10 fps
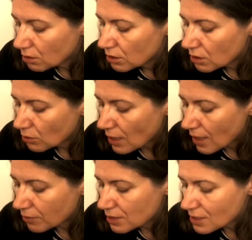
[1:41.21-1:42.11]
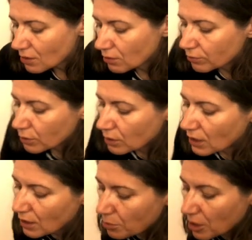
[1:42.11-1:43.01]
You don't have to sit on the floor
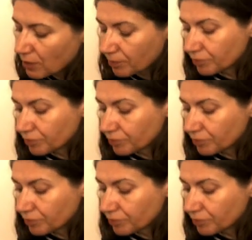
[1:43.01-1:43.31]
like me.